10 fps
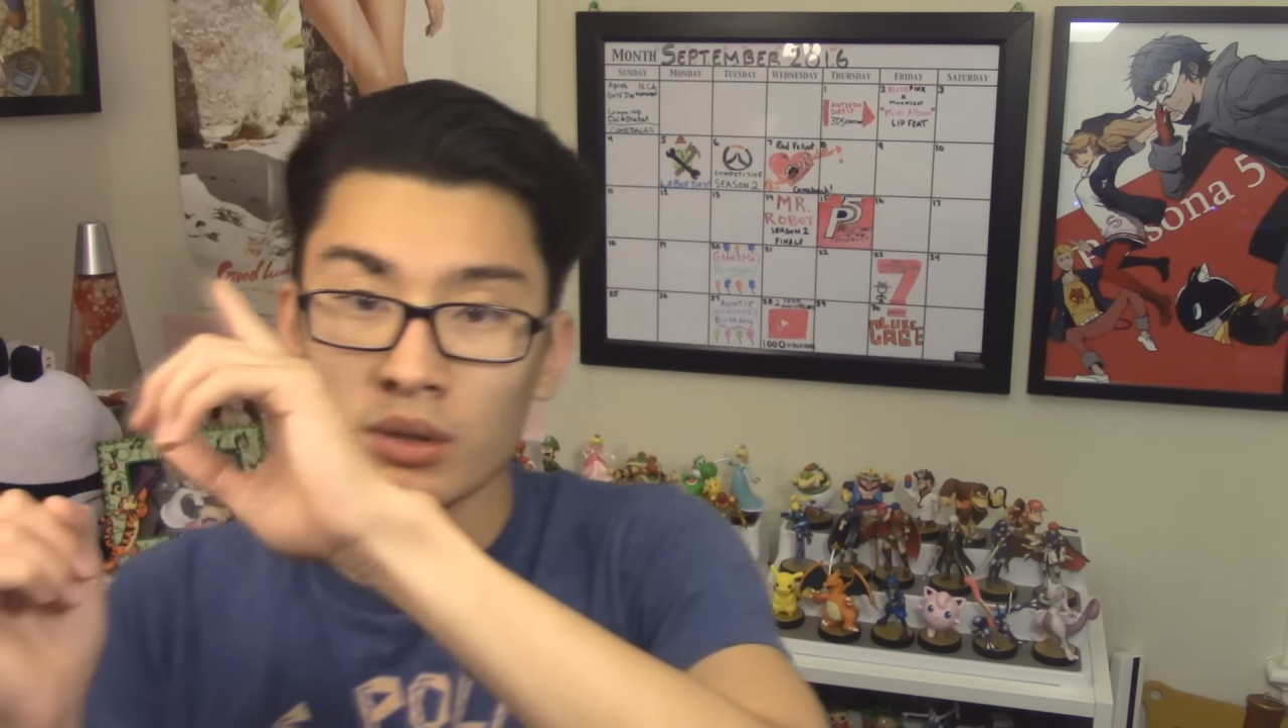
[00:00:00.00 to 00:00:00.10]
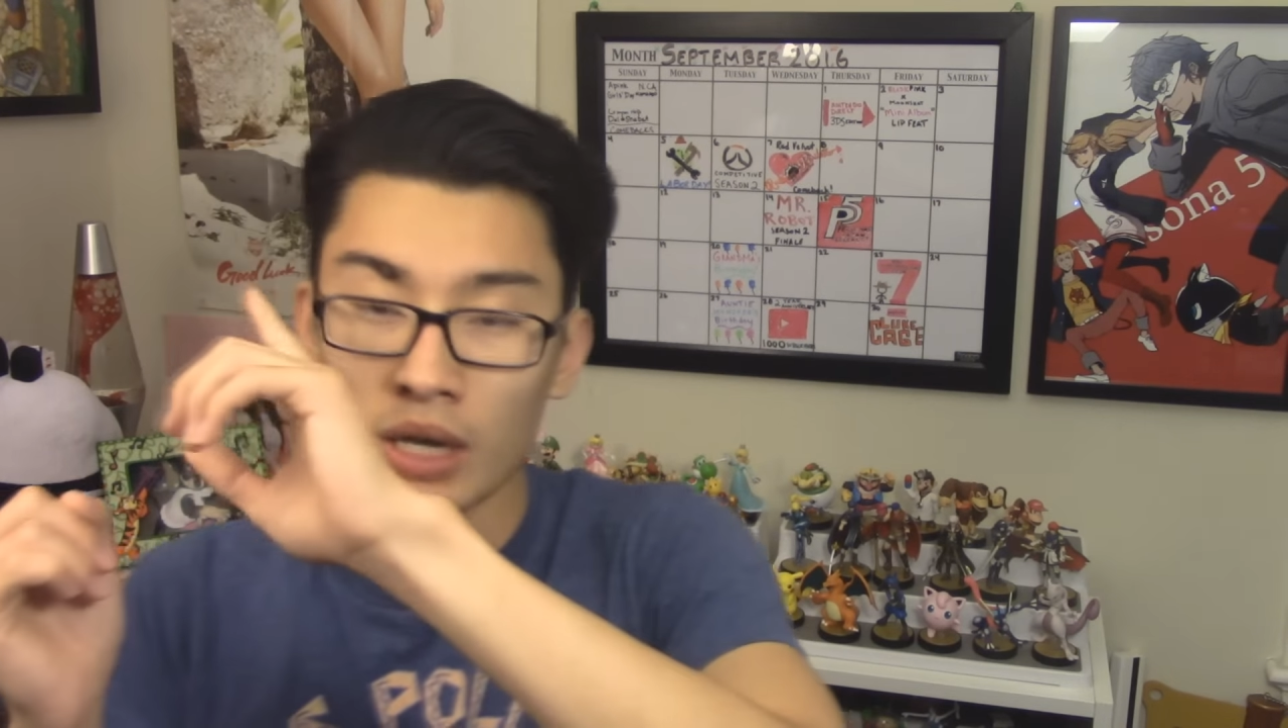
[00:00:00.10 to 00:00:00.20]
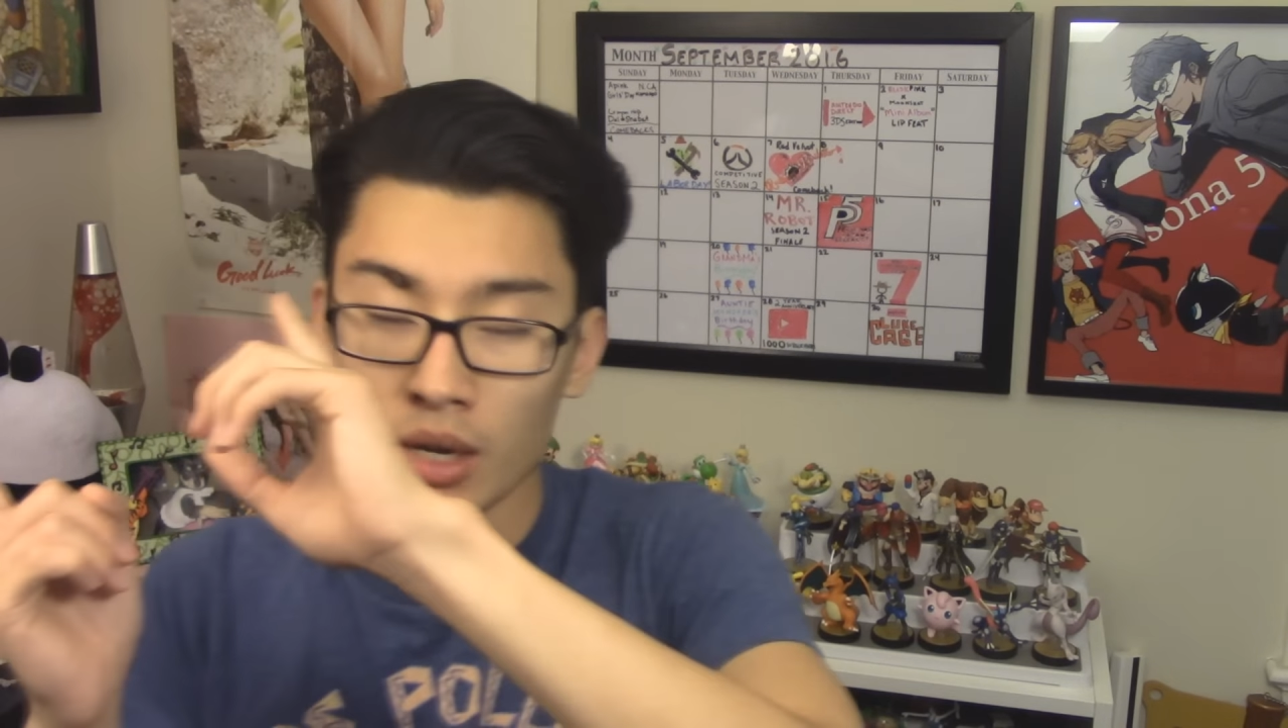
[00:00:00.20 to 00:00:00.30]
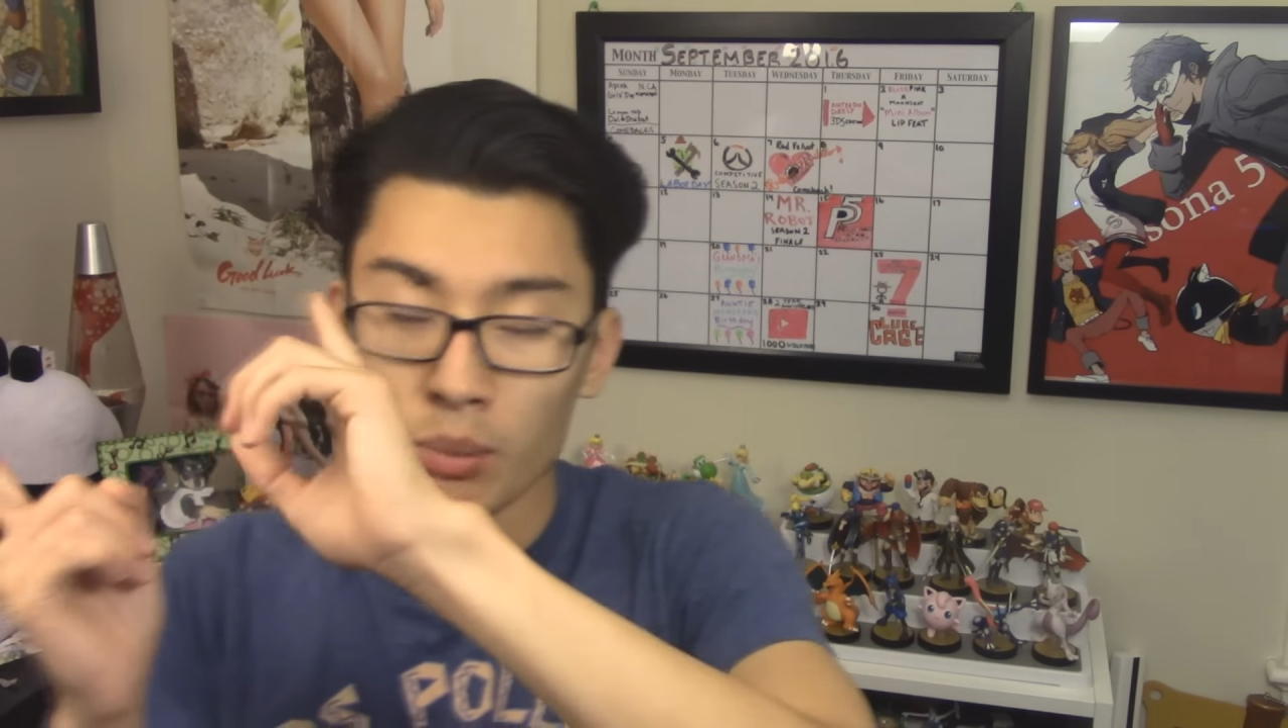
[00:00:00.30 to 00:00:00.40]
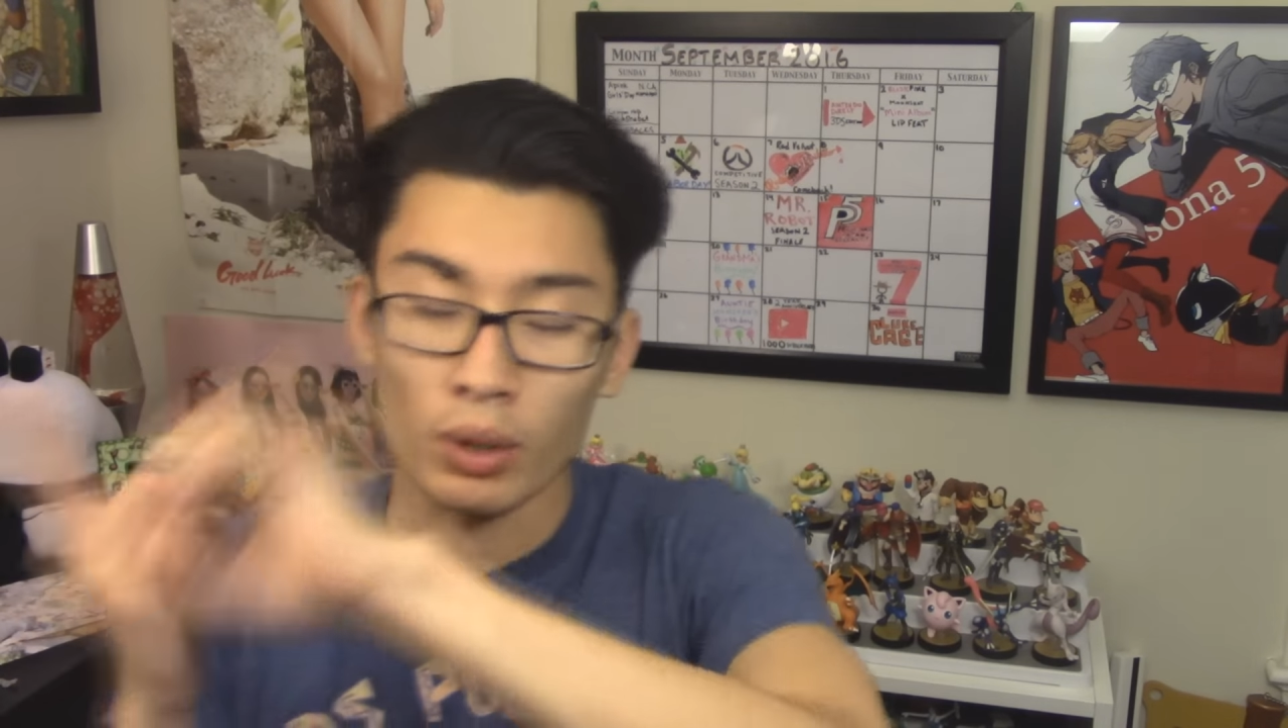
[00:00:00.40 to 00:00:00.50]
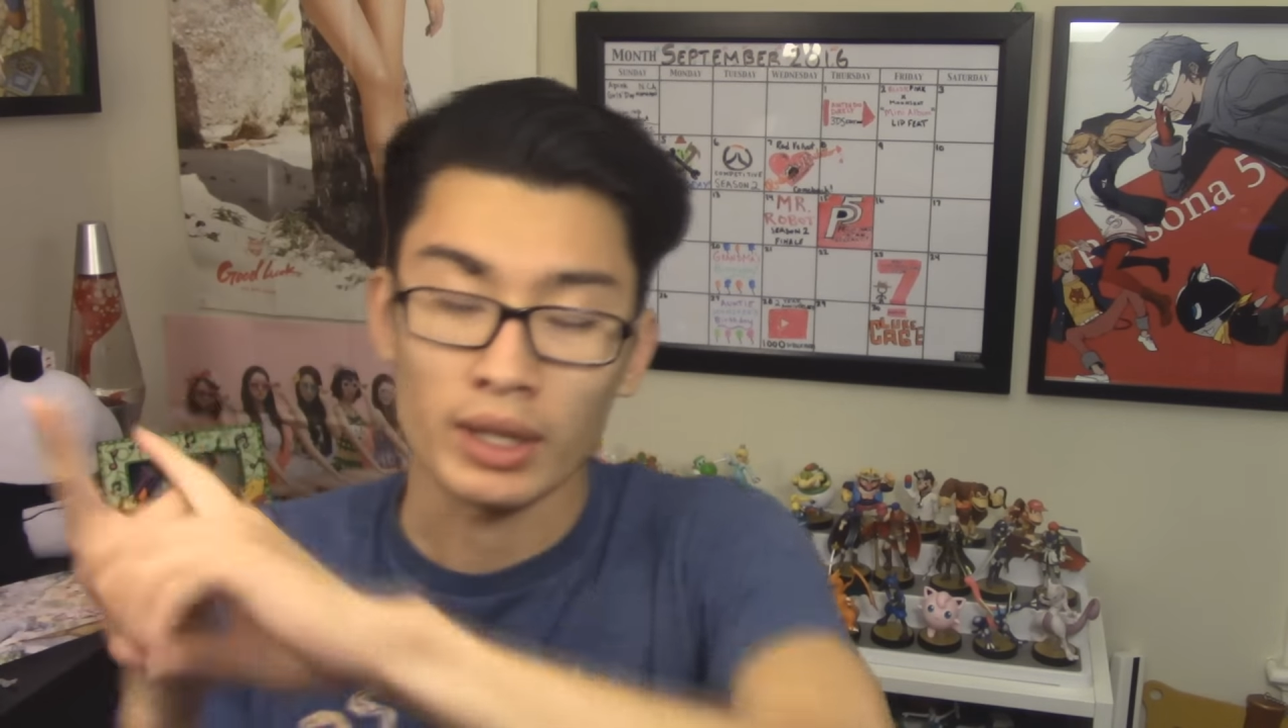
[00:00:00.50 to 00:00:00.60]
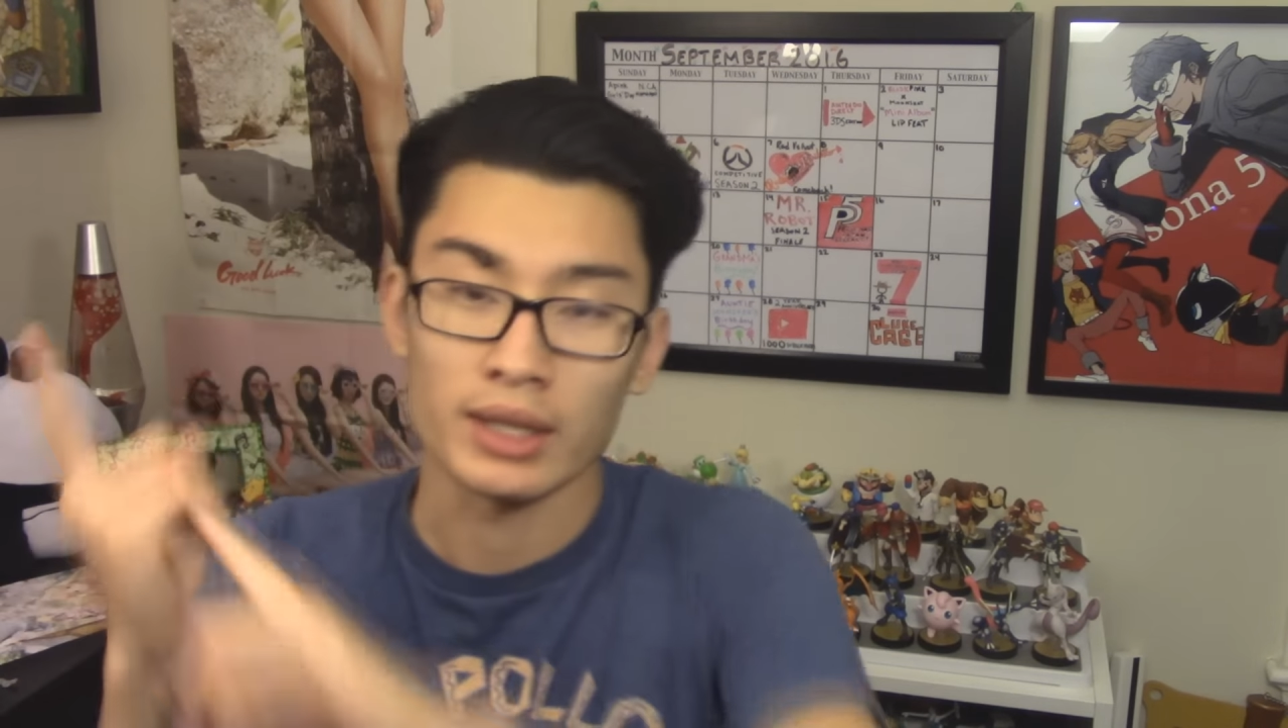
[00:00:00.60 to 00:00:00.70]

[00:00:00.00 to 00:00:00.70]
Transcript: bullet